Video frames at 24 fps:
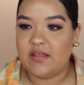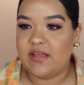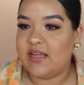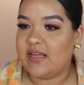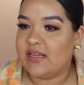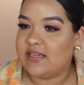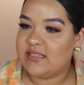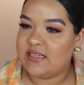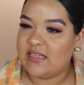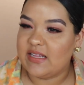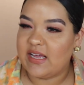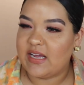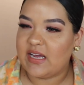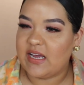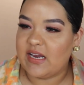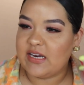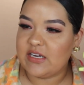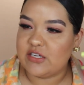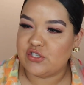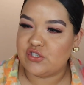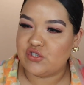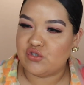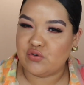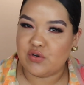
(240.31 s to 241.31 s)
ends and like kind
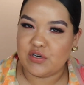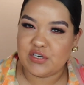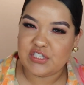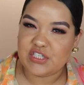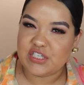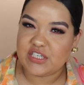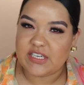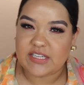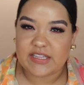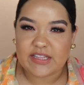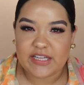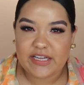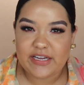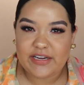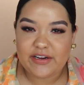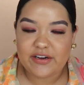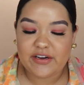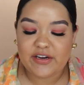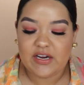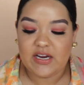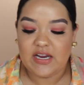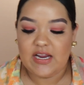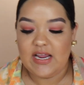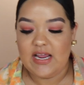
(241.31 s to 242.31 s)
of scrunch it in
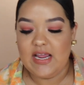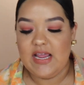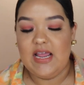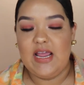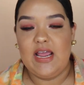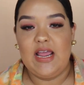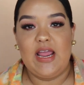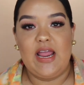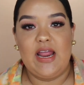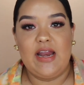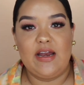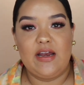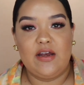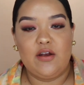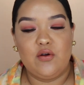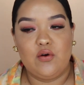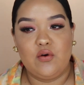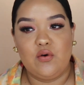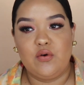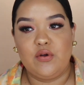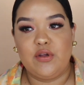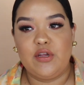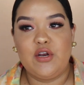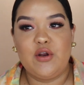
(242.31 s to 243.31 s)
there, and
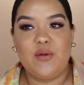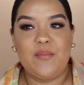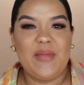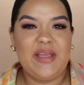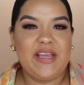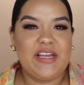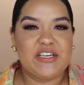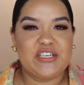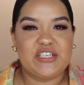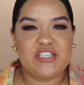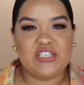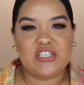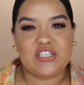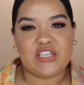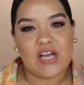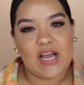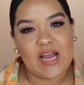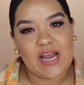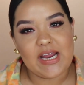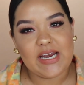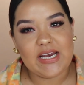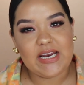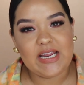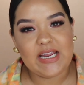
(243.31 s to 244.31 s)
it'll, you know, make it
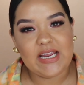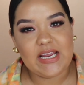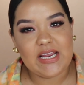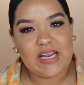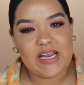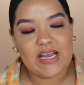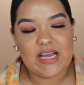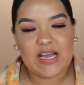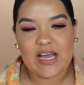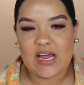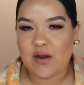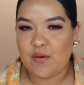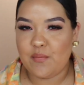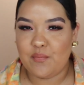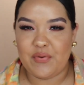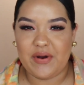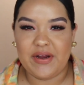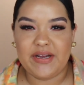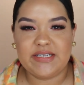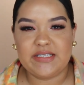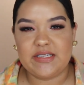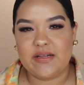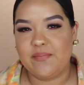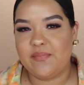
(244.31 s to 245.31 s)
shiny. It kind of
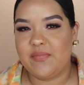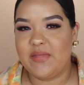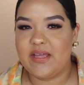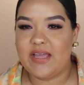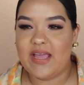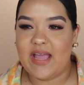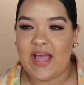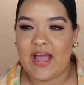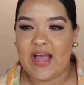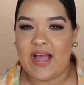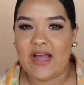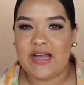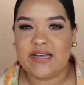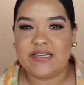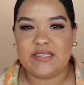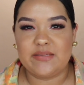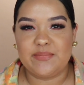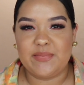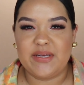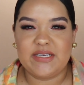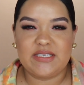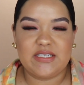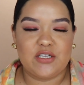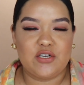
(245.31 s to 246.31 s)
breaks up the
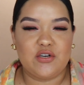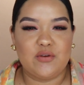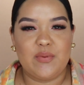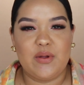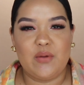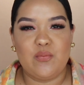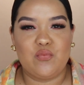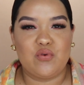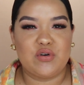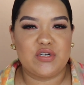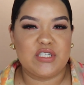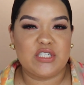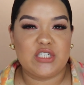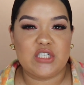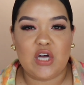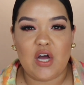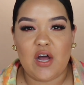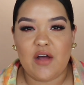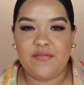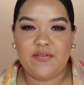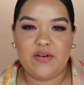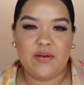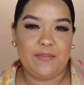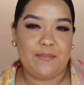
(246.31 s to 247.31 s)
cast, makes it a little bit more
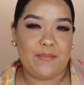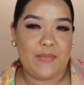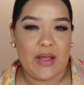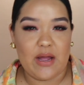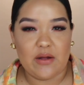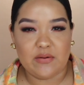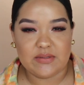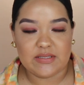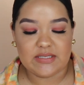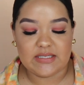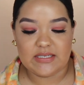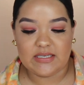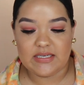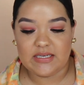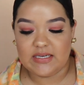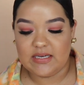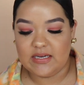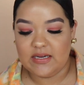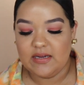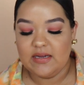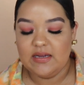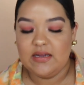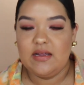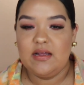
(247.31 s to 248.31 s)
soft and
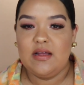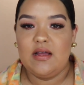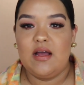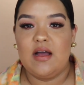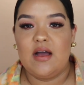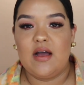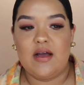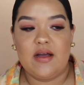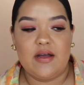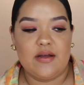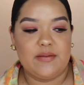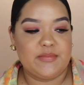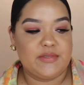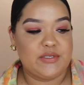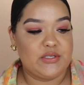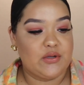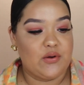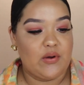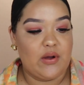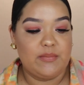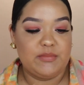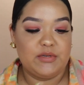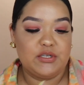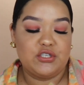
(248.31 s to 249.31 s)
bouncy.
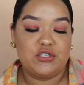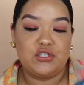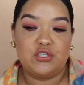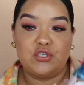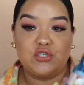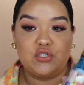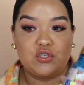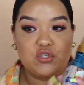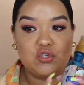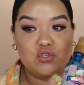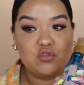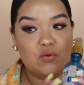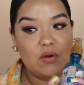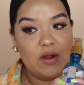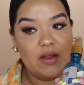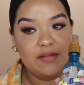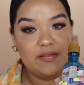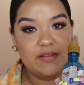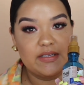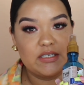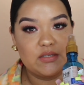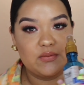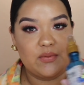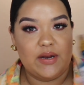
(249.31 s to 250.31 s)
So I'm just trying
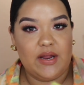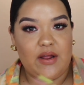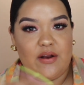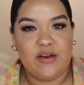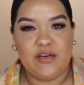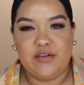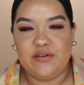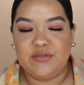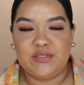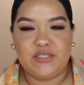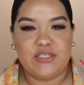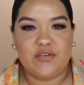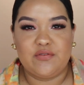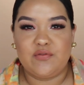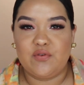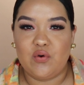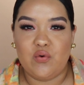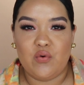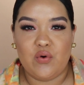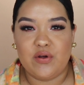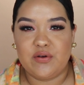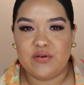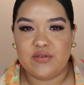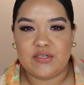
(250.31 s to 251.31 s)
this one out. I use
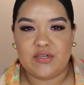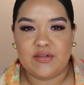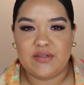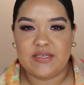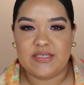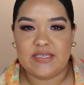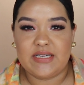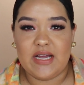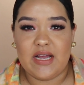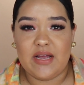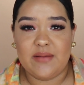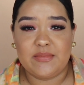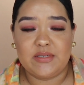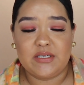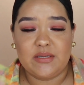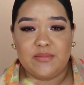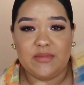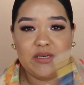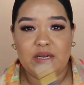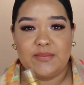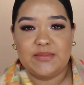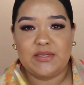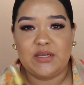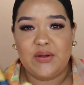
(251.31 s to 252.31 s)
different oils all the time.
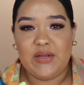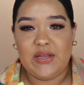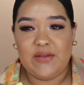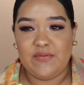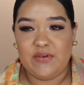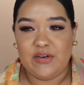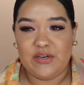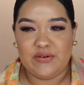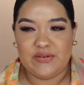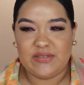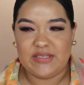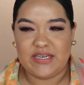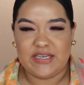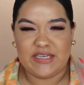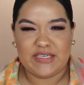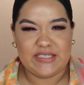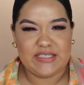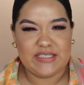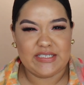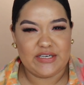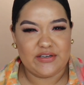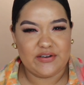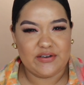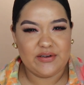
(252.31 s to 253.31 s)
Sometimes I'll even use like a
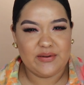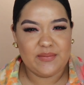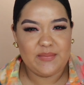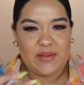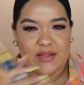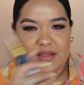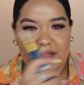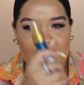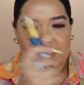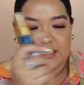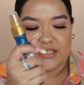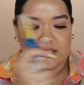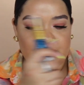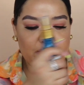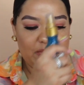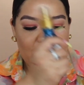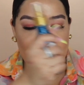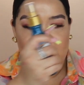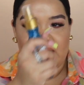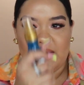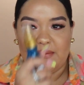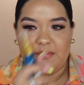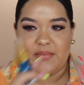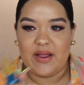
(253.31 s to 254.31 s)
serum and like just put
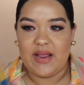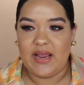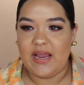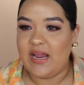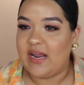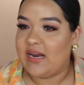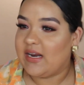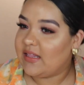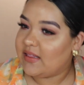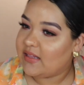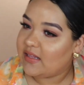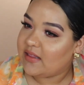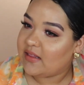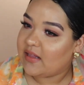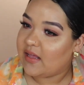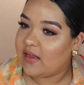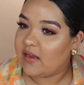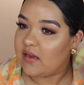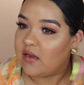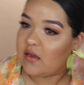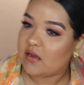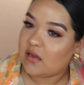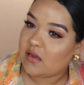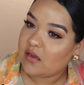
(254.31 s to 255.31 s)
it in my hand and then
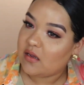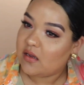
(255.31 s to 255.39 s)
like,